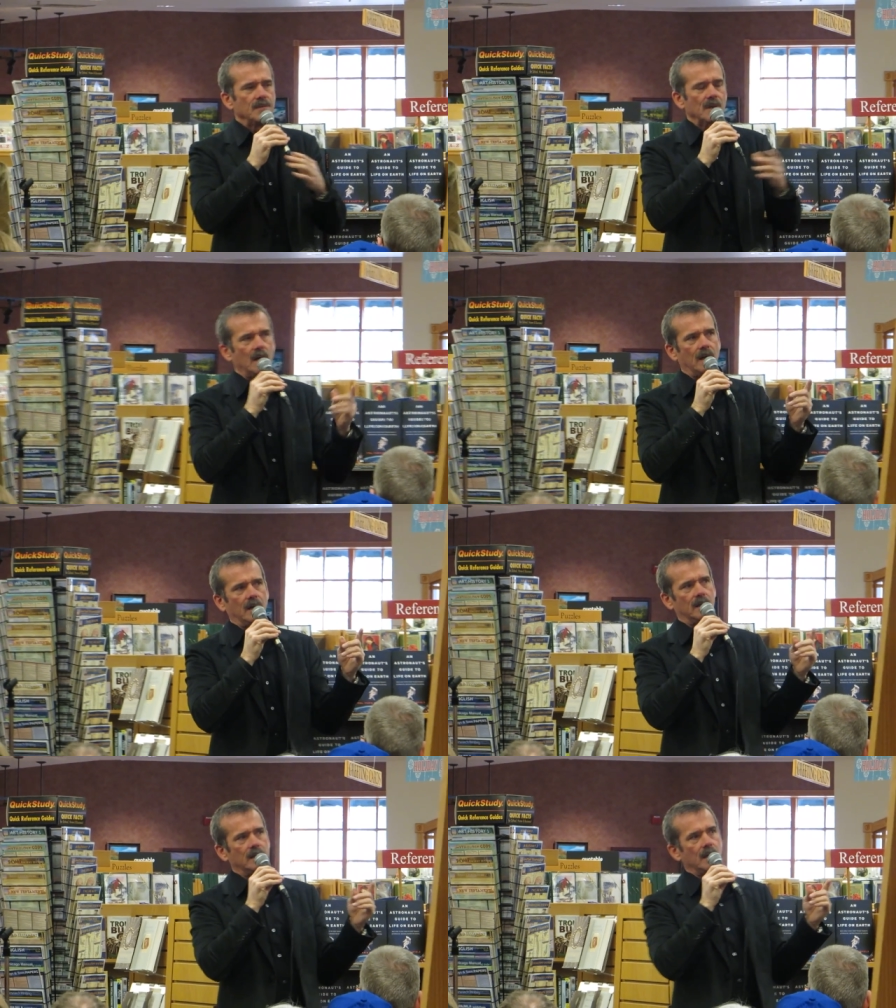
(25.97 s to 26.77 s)

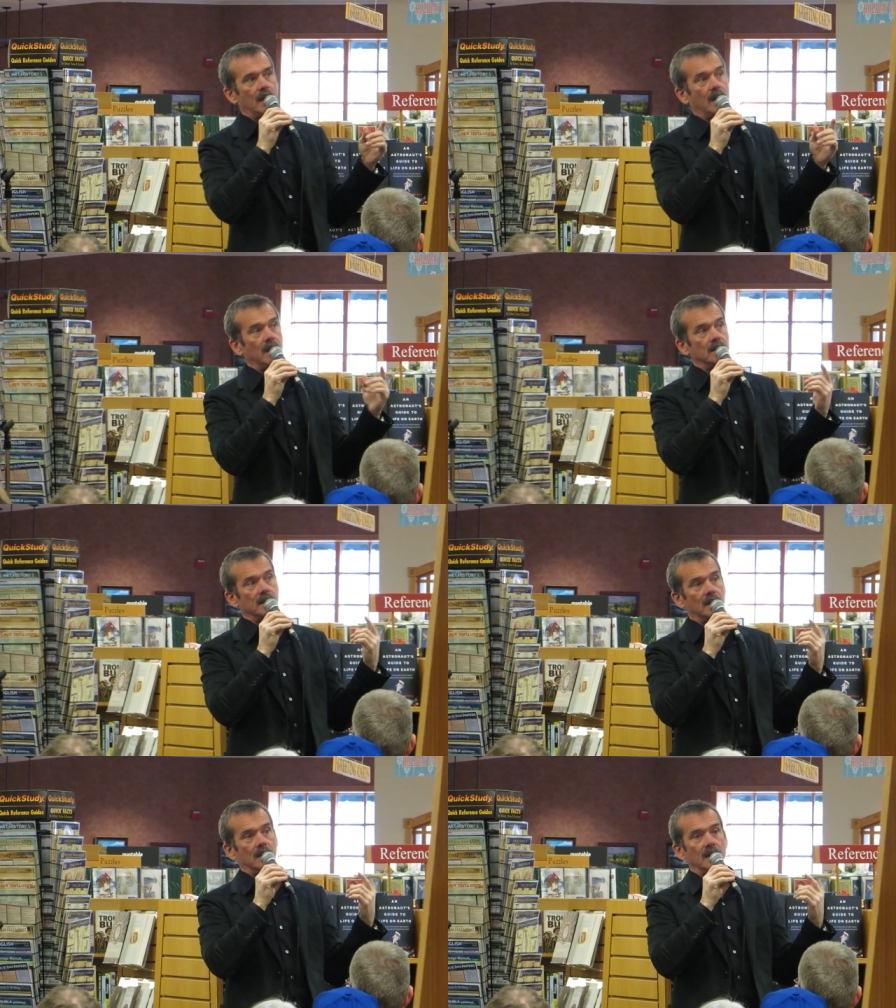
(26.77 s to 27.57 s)
Uh, and
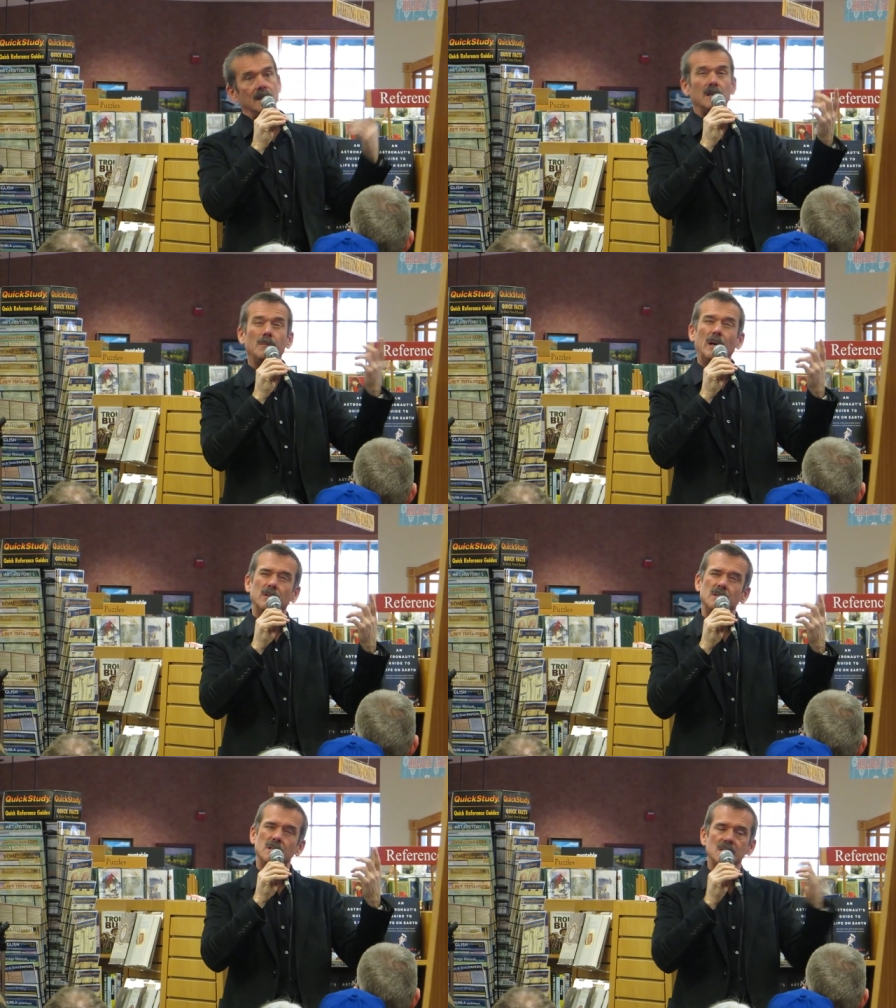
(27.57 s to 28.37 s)
uh, in
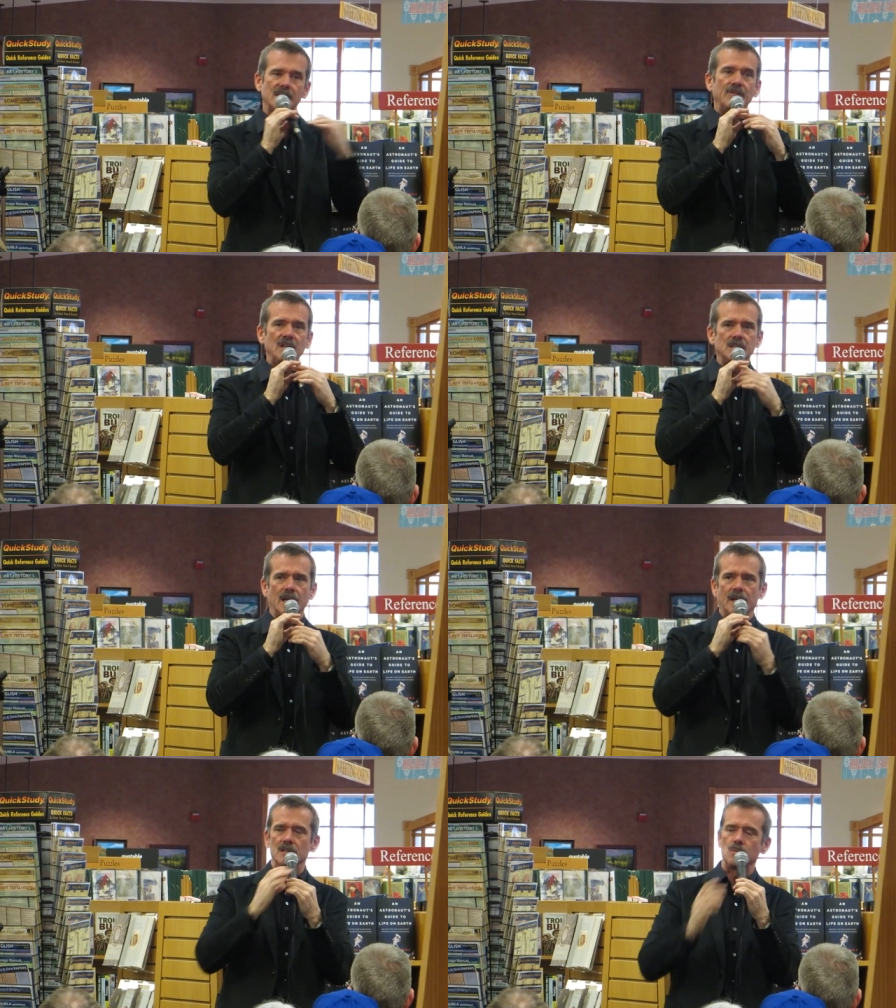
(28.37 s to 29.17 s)
about uh, 70
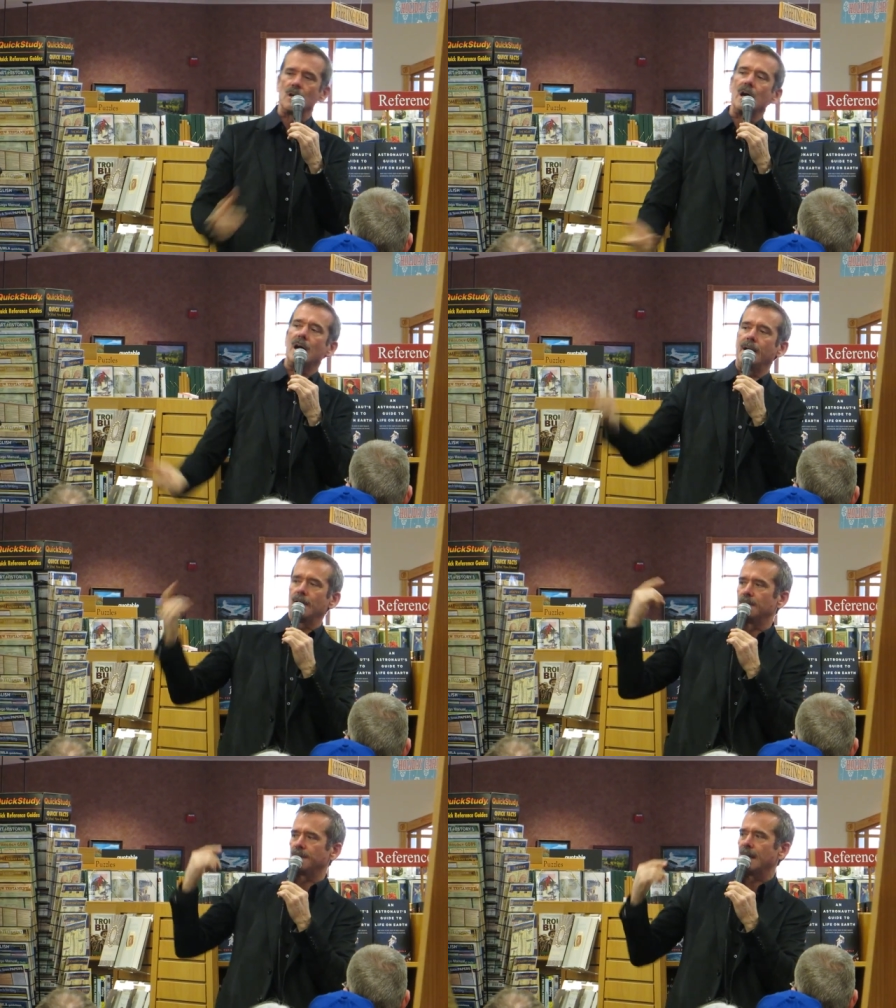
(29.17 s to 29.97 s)
seconds, we're higher
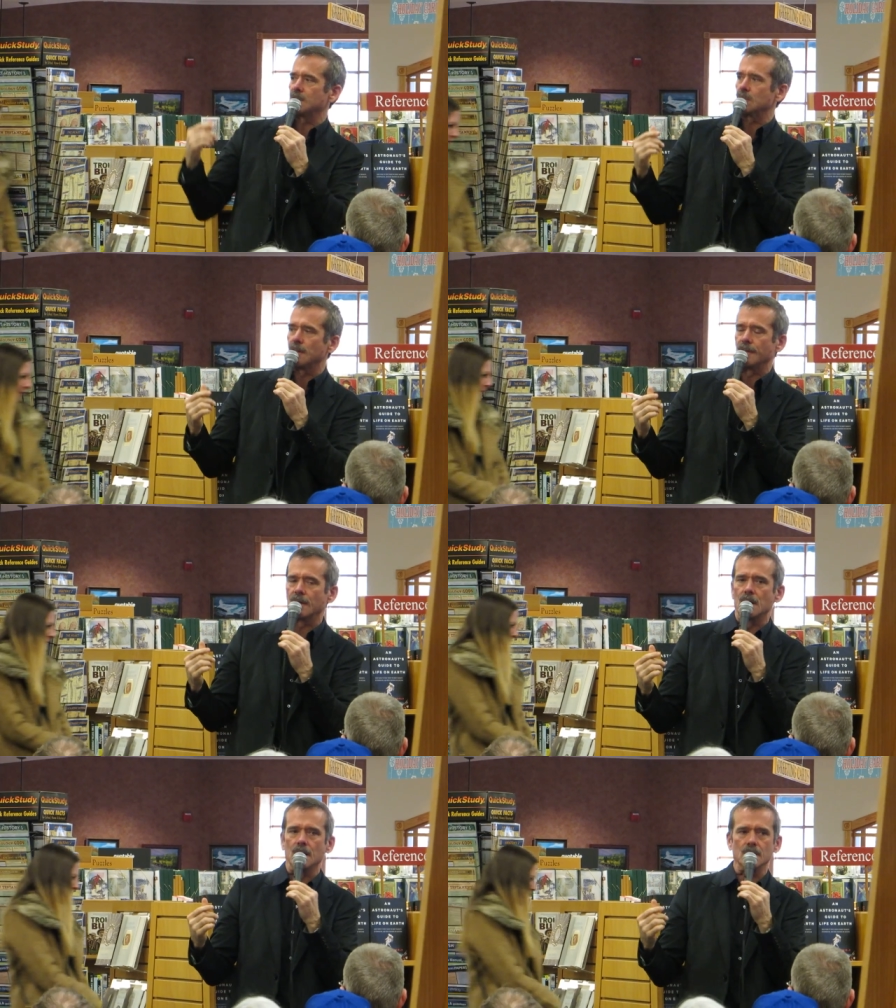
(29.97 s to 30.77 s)
and faster than the
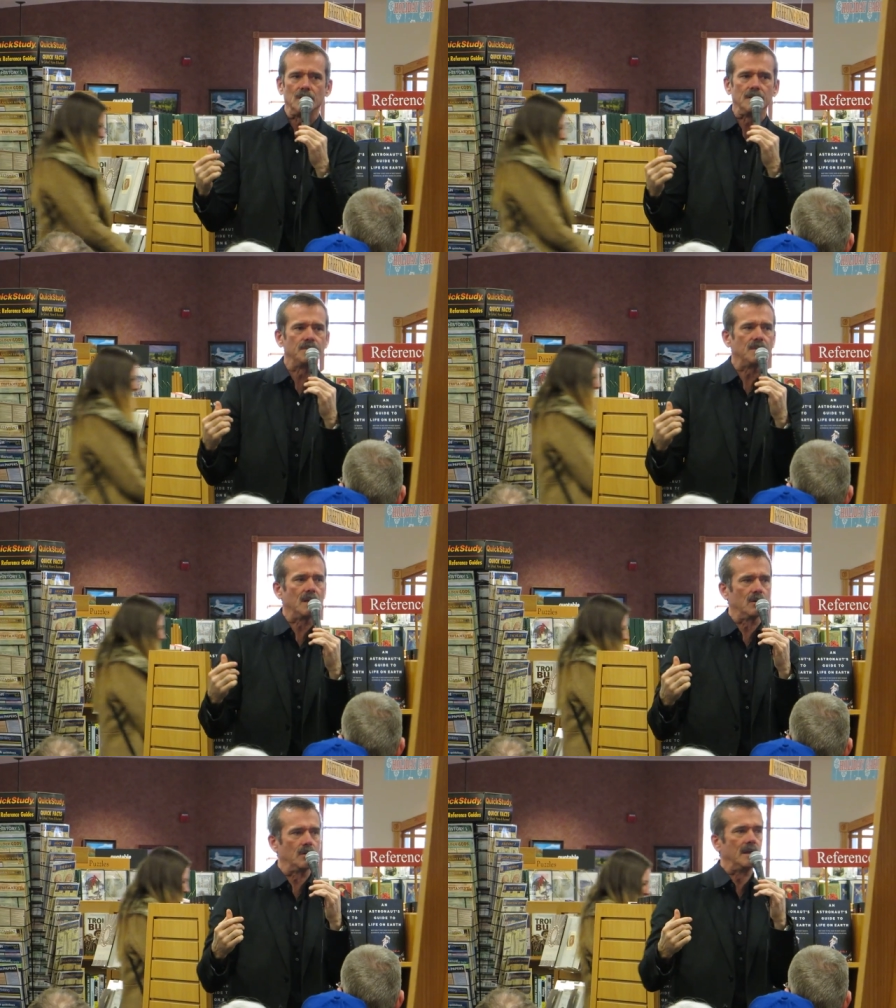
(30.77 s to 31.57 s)
Concorde
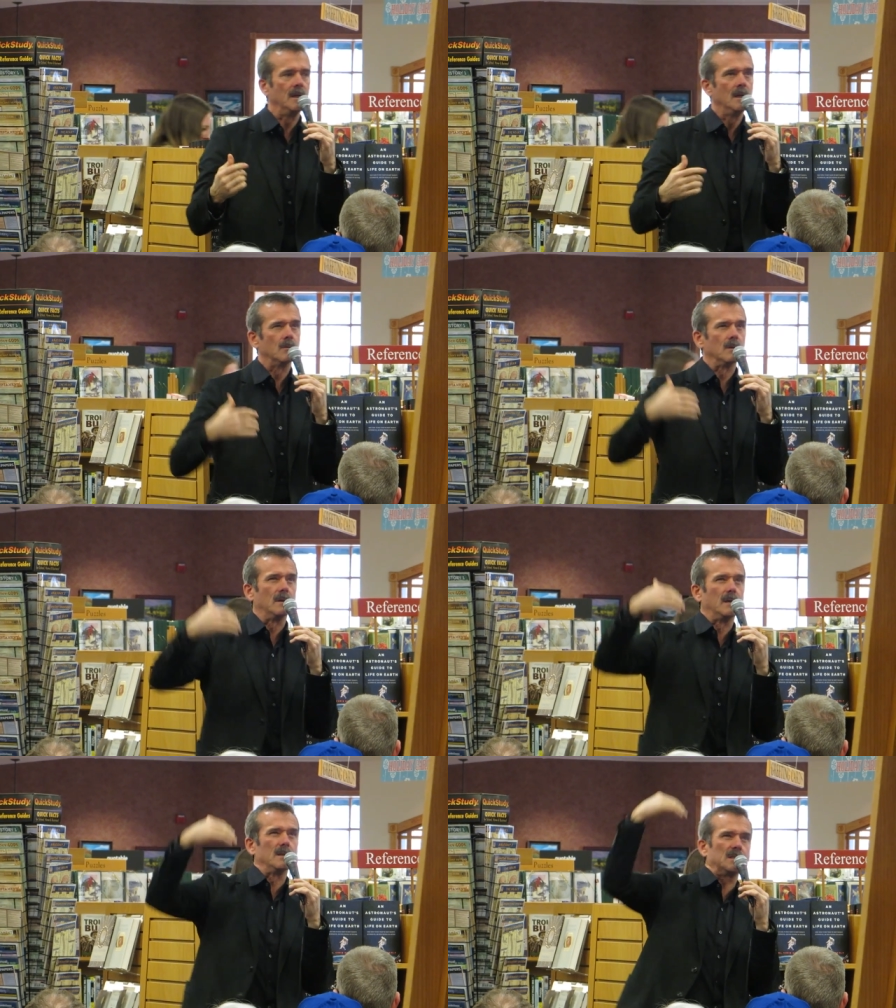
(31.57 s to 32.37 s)
ever went. We're
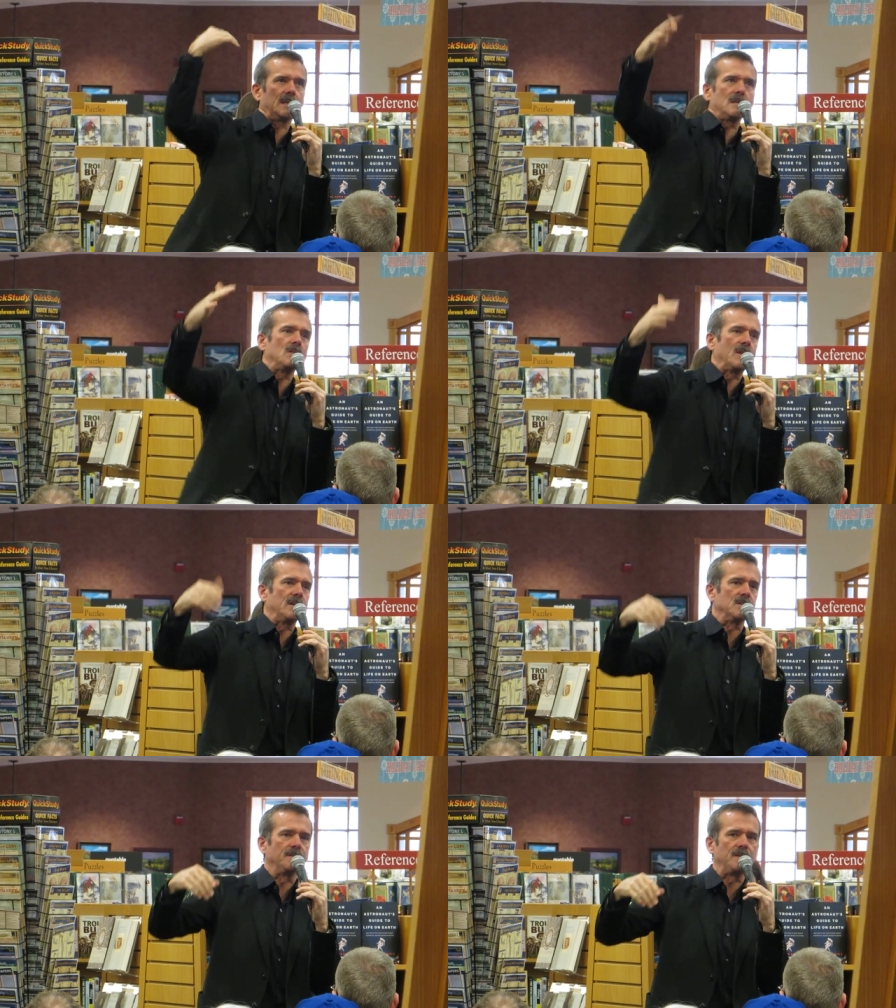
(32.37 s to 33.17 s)
uh,
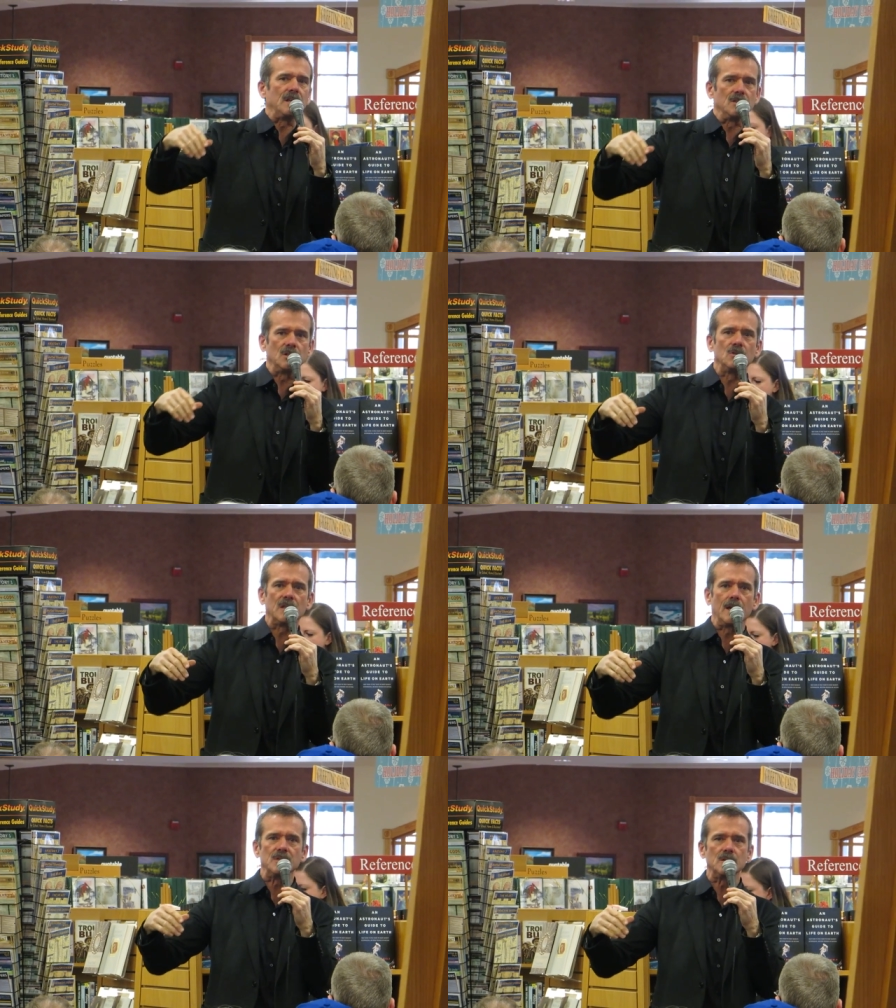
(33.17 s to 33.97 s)
60,000 feet and two
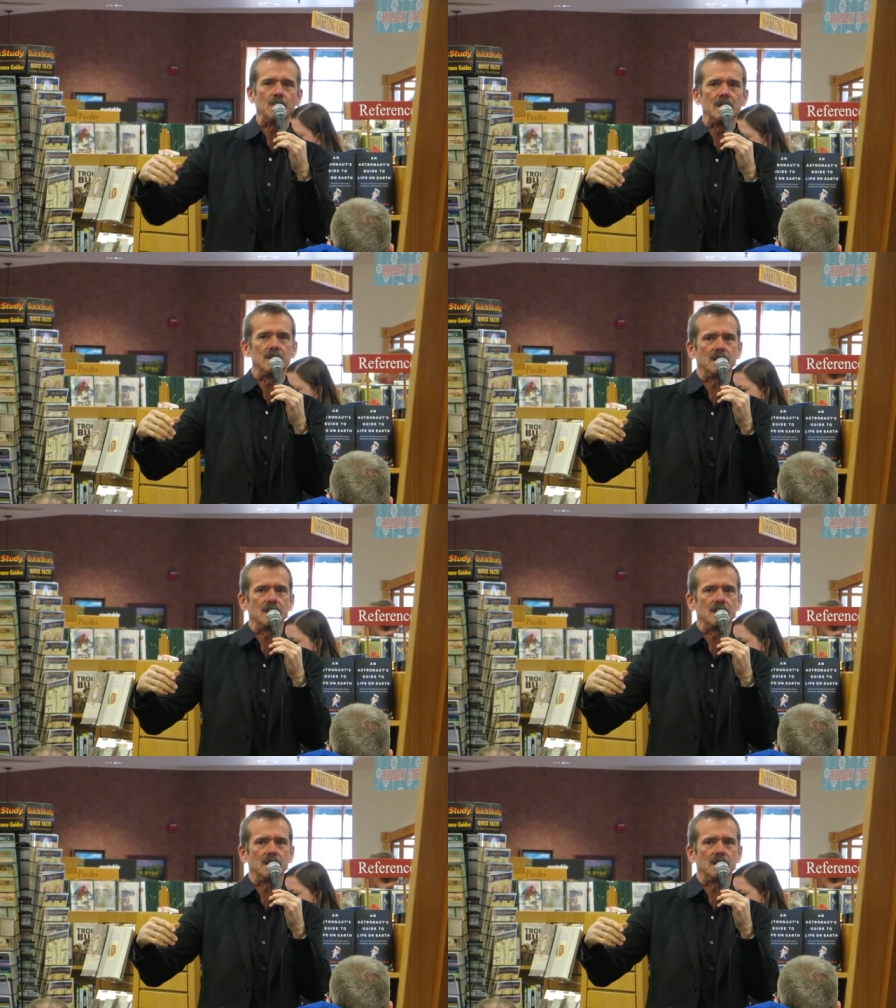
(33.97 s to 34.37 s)
times the speed of